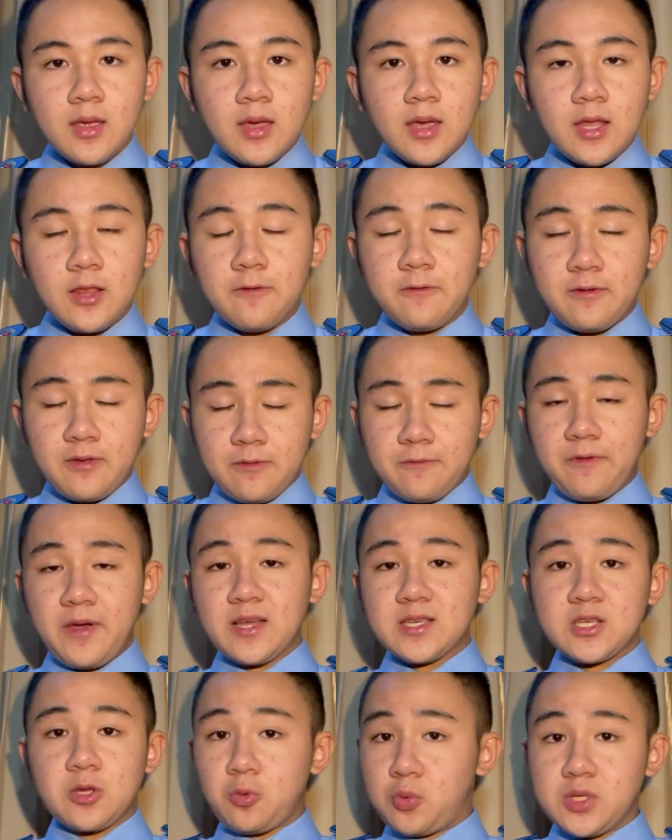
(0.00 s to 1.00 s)
In
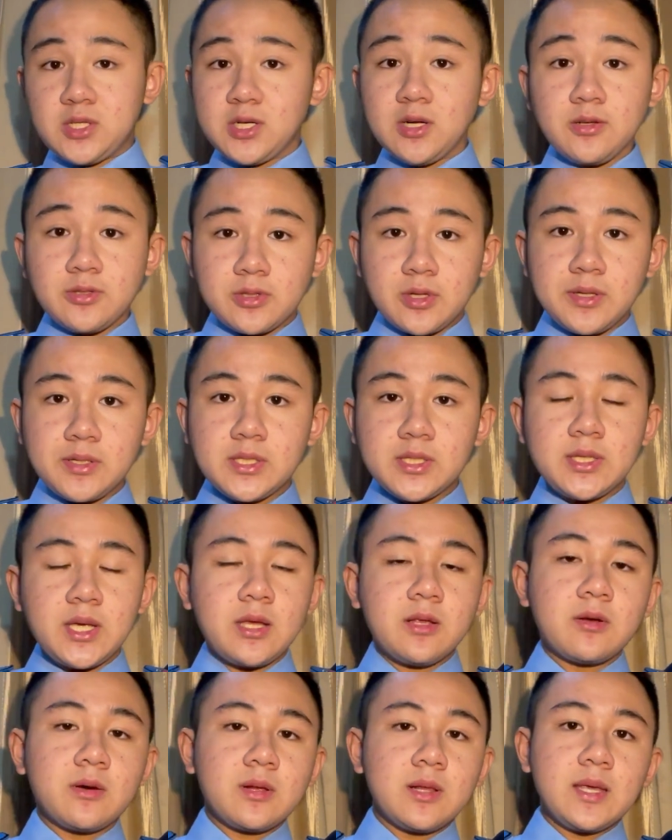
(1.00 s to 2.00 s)
infection with children,
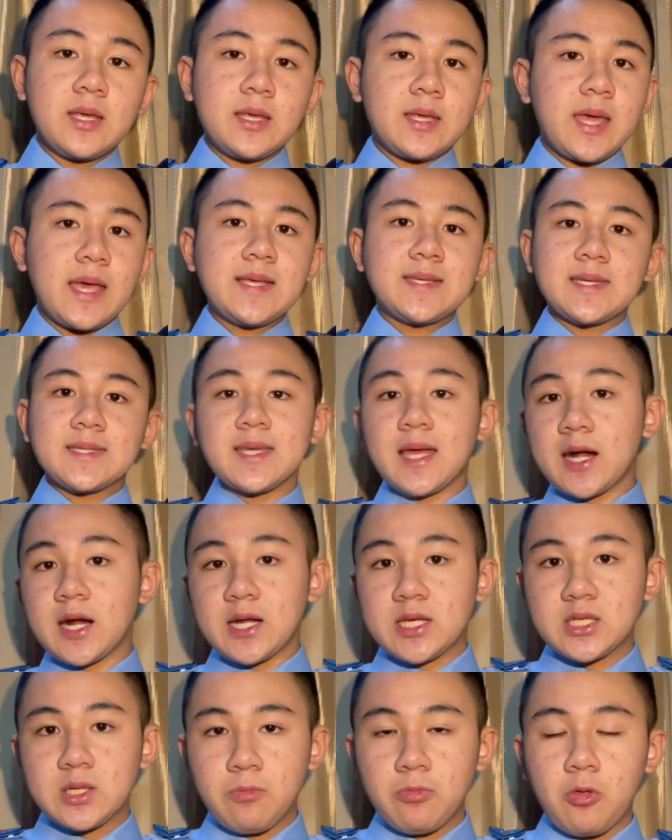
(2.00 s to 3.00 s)
generally cases are
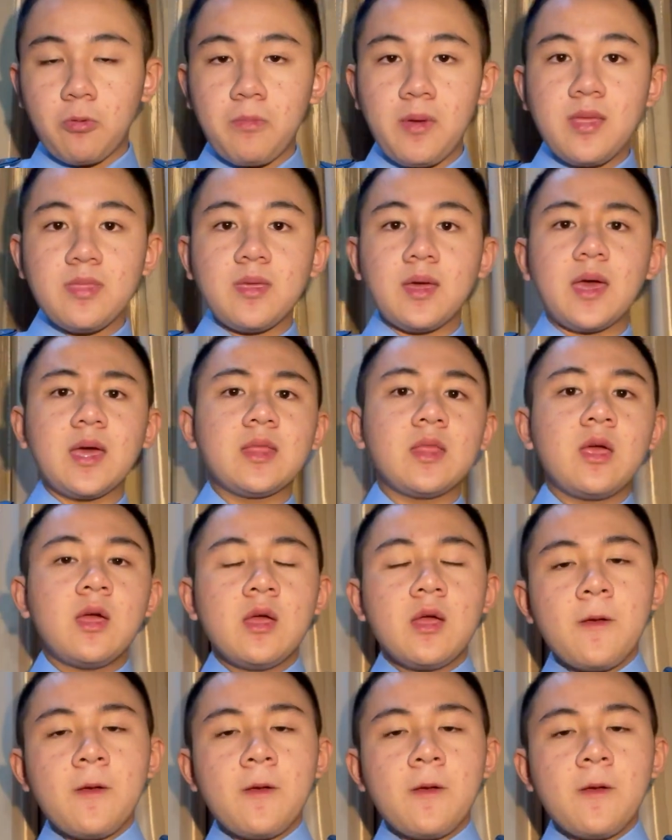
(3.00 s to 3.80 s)
asymptomatic and